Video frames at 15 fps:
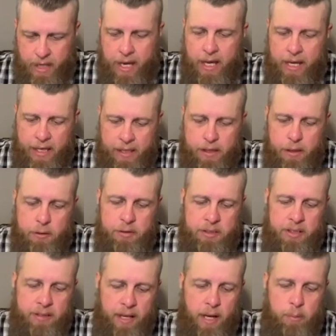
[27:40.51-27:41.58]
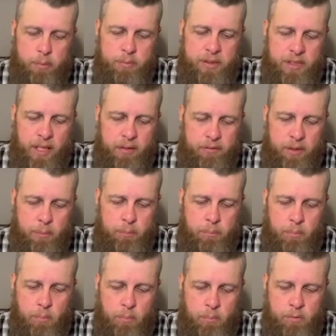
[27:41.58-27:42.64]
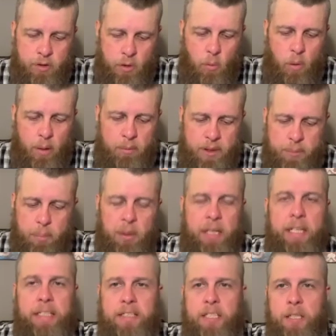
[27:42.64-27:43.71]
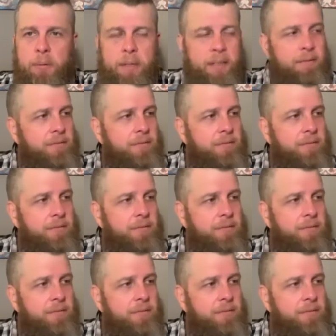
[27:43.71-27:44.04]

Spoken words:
He used it to help himself to what was put into it.